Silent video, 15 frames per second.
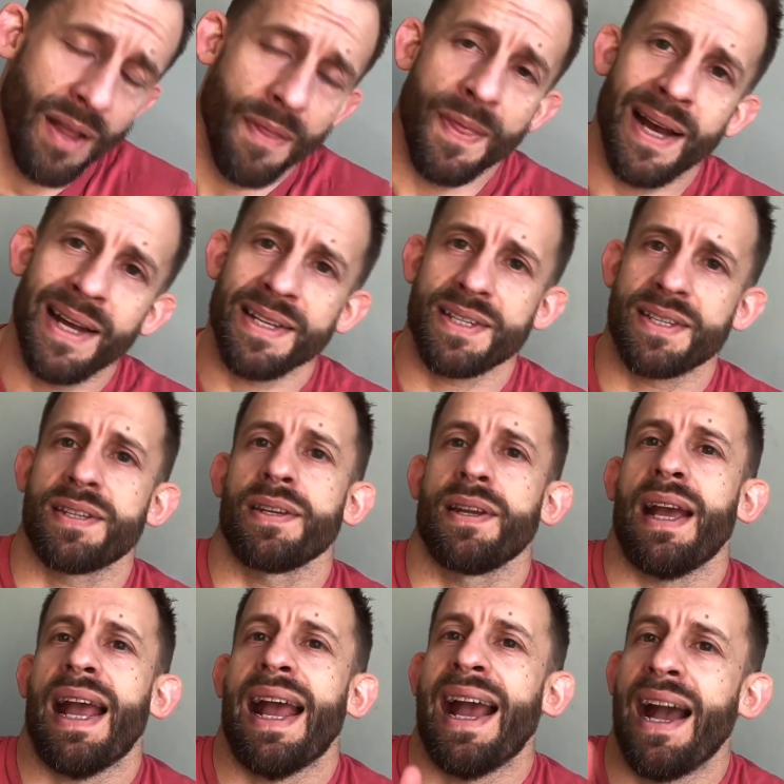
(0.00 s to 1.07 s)
that's
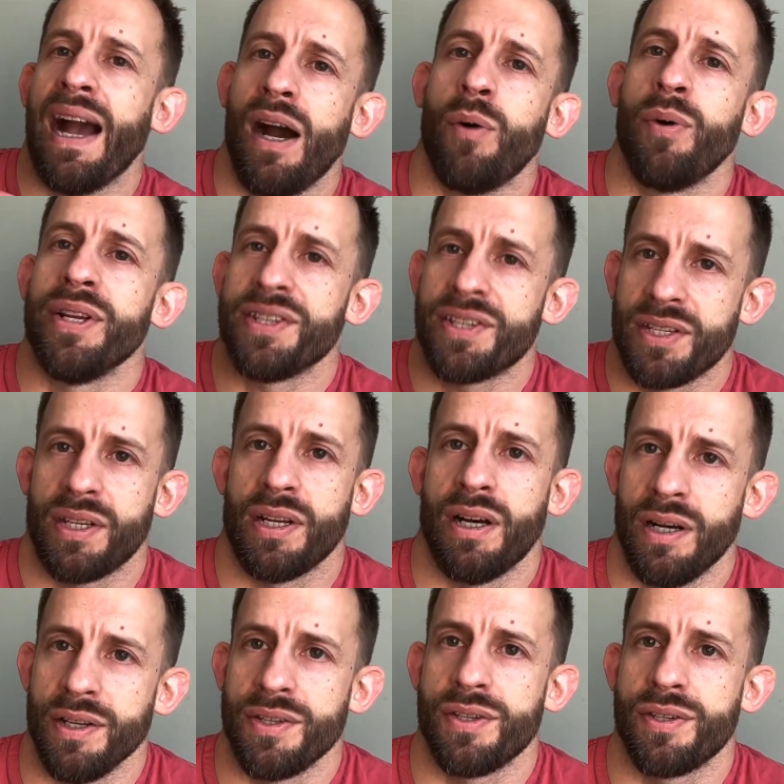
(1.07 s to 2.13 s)
how it
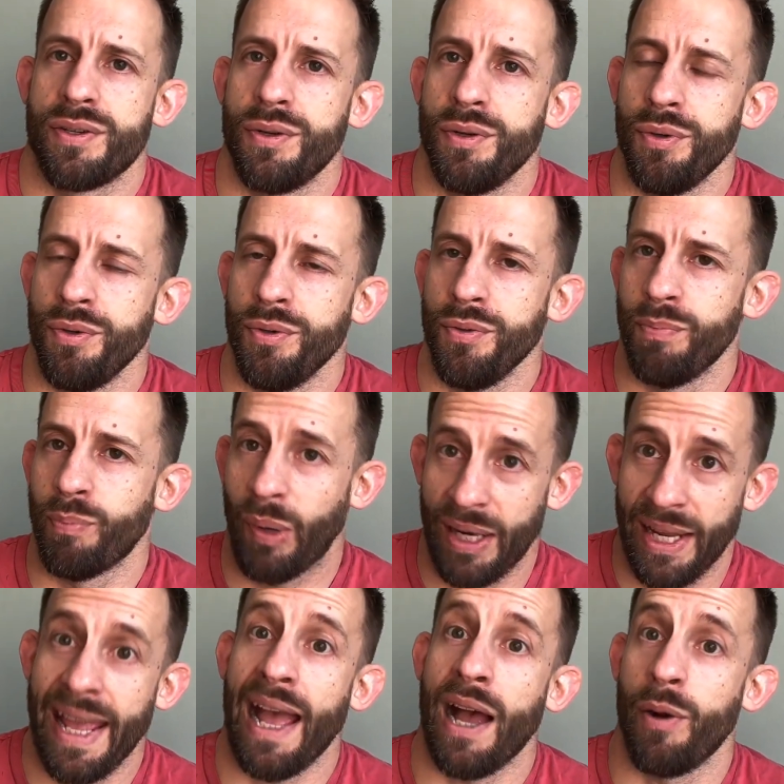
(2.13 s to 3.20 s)
starts to
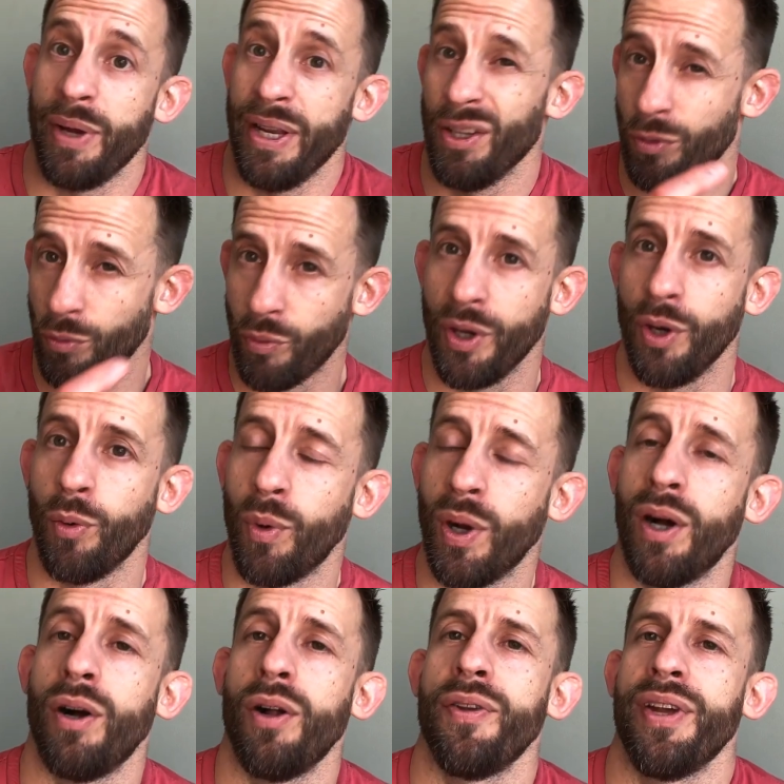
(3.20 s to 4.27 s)
play out in the real
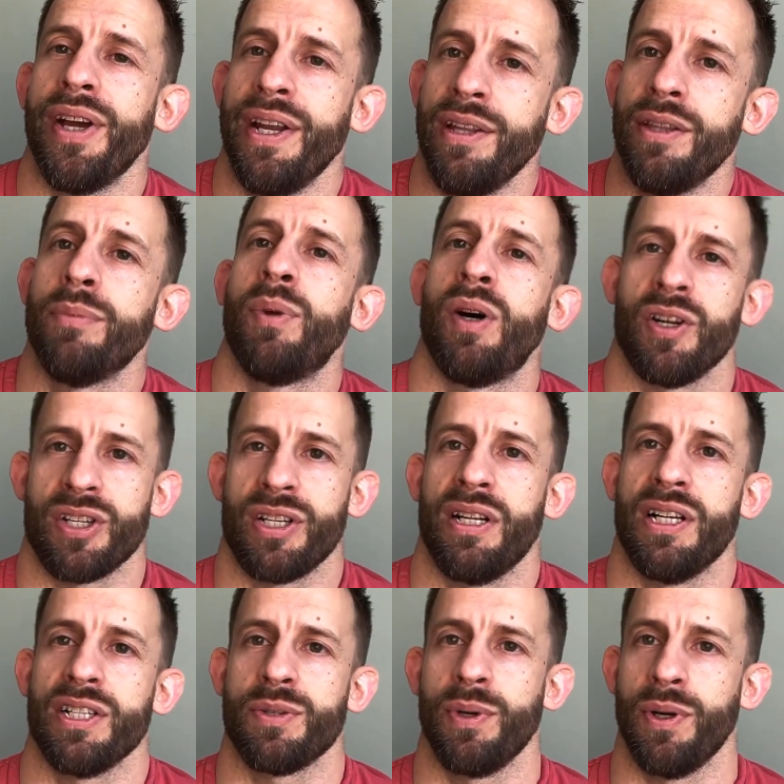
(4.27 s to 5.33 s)
world and in the martial
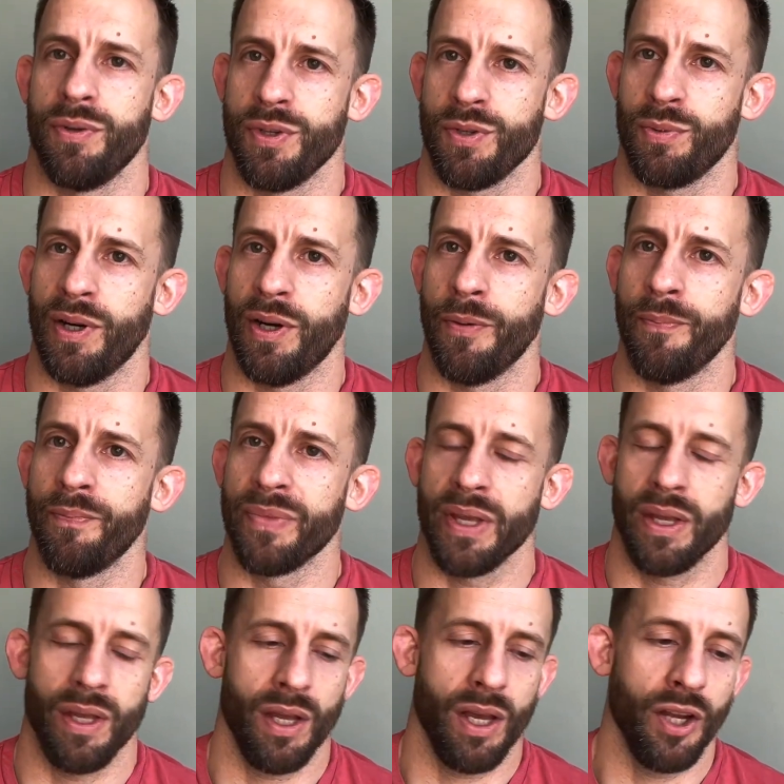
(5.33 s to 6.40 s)
arts world as well.
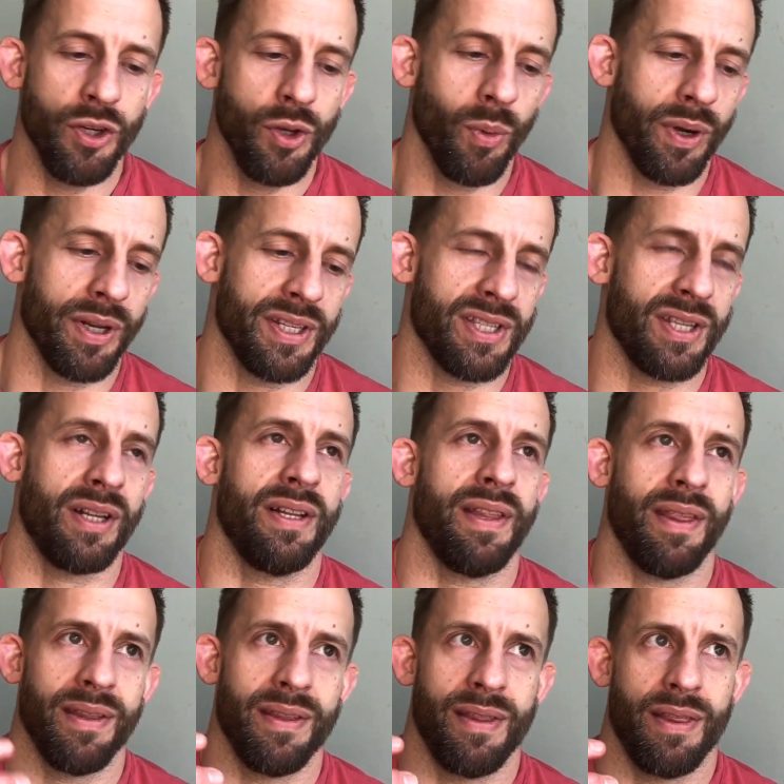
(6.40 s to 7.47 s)
And you want to start
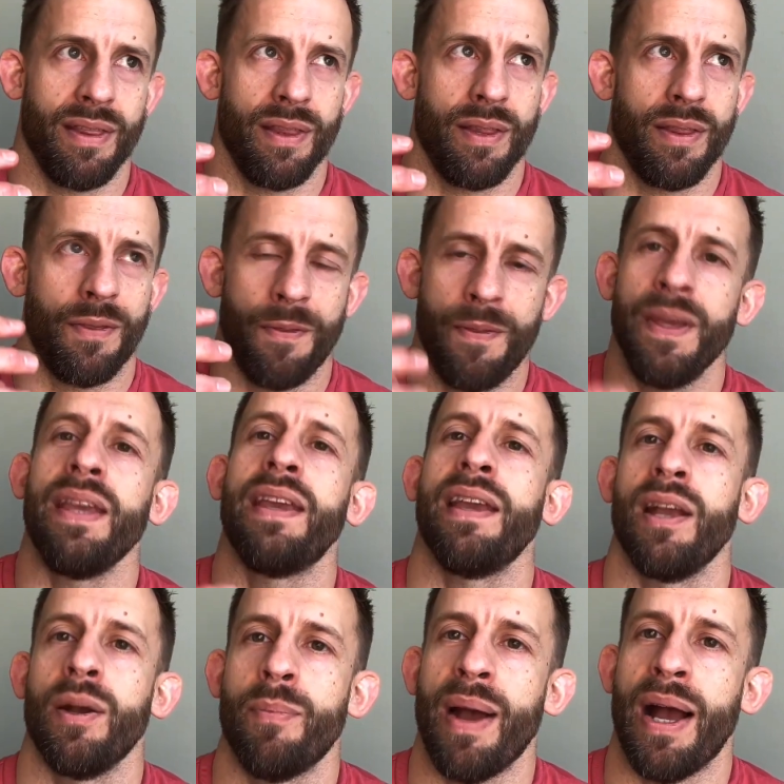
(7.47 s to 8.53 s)

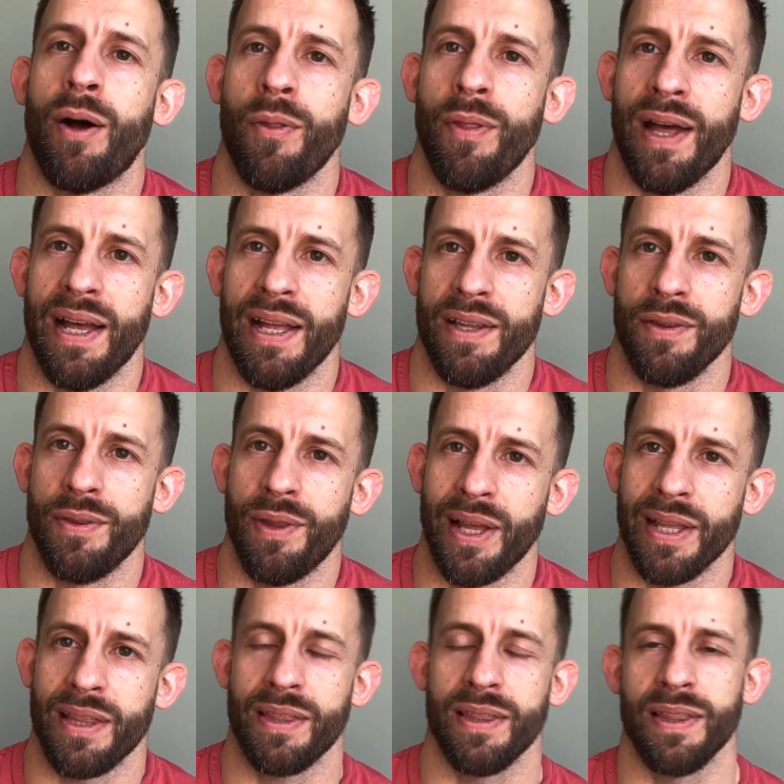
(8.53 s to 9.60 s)
thinking about that,
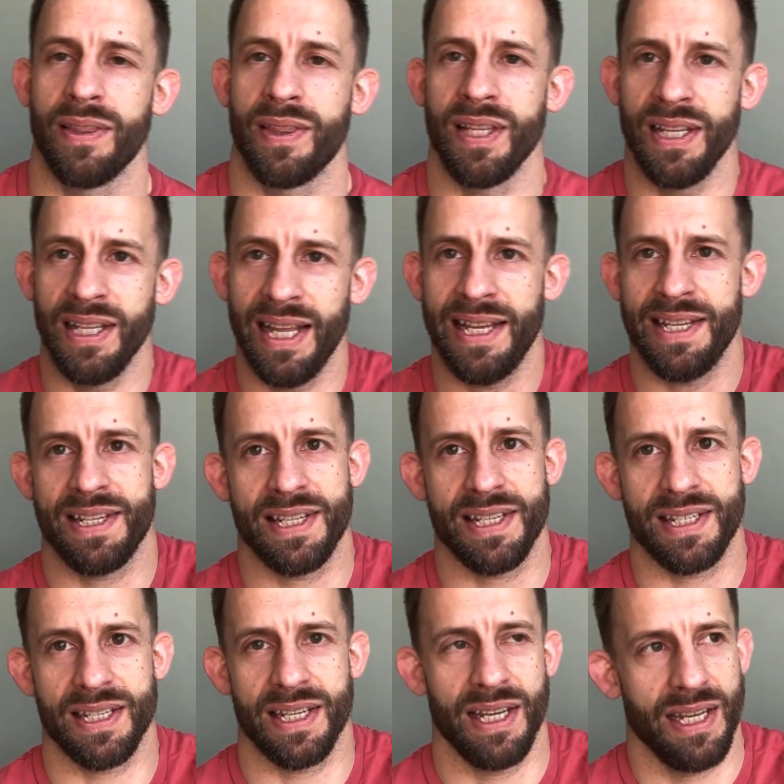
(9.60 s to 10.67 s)
like the
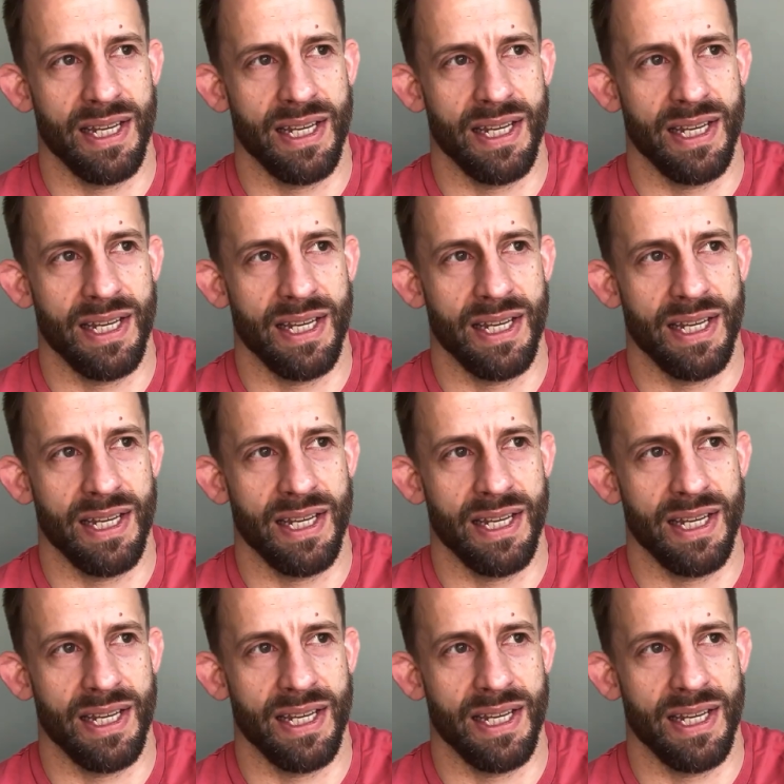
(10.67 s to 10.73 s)
less,